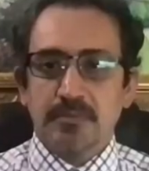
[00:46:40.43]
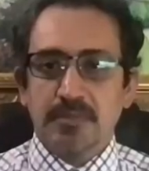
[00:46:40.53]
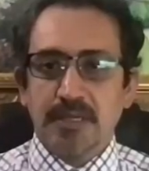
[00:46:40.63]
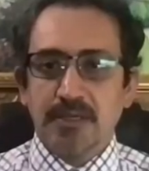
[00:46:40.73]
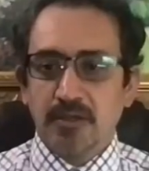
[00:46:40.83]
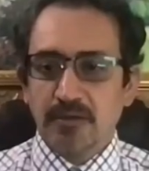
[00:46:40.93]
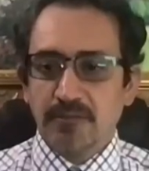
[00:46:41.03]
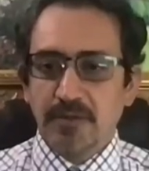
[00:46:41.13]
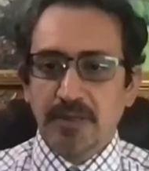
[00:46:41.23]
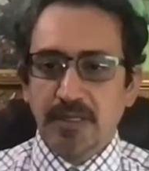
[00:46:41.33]
thank you
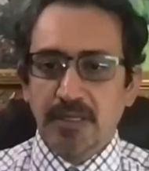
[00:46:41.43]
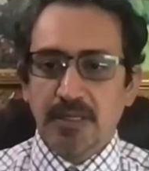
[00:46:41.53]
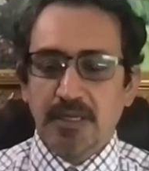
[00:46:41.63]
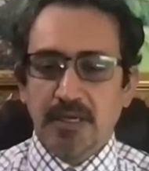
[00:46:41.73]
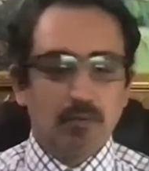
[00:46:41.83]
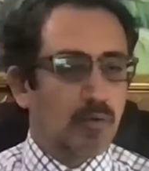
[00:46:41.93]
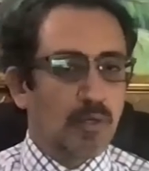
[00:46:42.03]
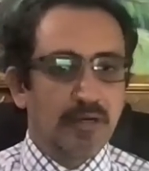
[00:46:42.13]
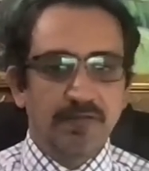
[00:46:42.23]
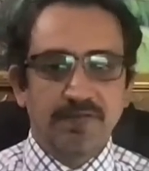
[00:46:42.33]
everybody and have a
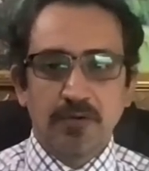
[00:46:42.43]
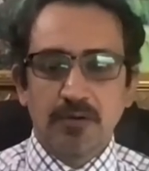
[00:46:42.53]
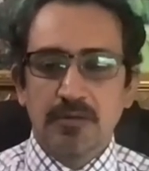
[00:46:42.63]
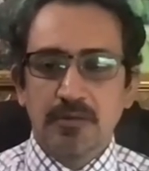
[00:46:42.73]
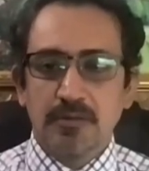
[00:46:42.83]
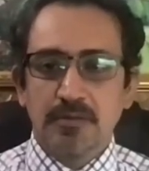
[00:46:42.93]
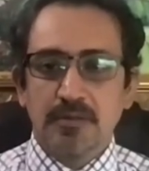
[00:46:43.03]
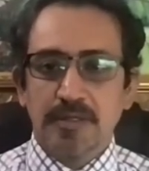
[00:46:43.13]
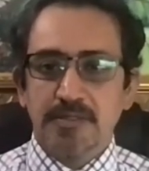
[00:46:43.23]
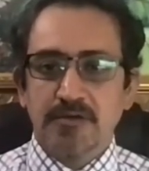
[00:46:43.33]
wonderful
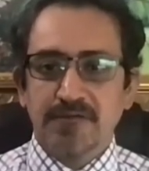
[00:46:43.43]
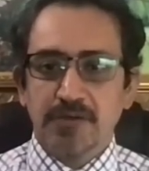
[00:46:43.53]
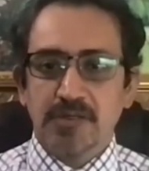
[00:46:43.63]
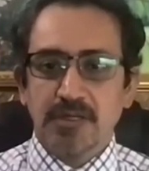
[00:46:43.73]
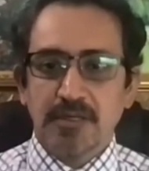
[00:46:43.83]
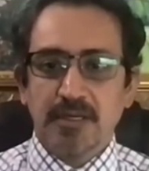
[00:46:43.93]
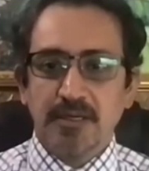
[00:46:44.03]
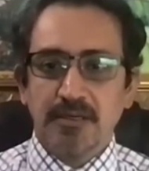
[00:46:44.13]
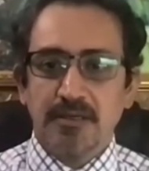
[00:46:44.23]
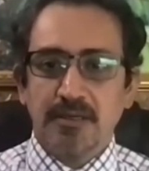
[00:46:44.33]
rest of your
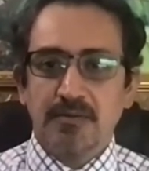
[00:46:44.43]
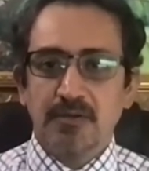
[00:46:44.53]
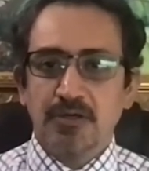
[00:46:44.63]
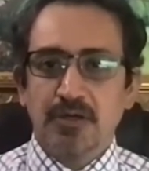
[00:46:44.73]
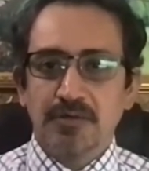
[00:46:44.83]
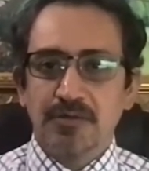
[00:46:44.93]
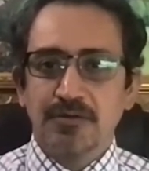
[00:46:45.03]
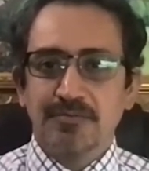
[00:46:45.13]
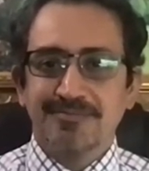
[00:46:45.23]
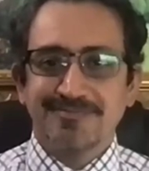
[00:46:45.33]
Sunday, and we'll talk
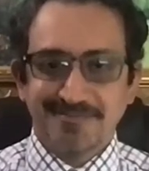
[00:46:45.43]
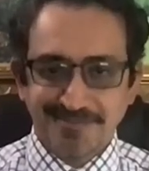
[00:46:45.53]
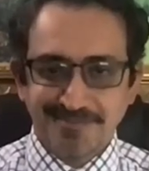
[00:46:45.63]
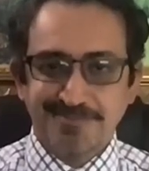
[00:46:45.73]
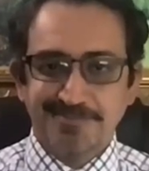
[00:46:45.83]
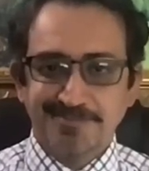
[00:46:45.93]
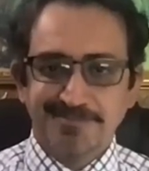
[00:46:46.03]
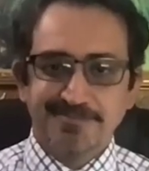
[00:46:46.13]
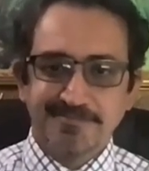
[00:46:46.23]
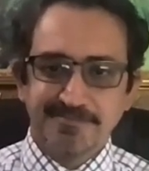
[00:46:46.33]
soon.
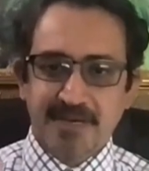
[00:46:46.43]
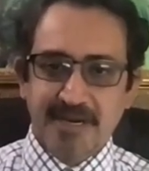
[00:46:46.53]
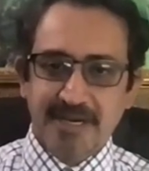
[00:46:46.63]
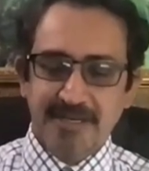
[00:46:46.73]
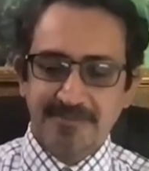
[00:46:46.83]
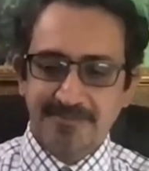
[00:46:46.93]
Bye.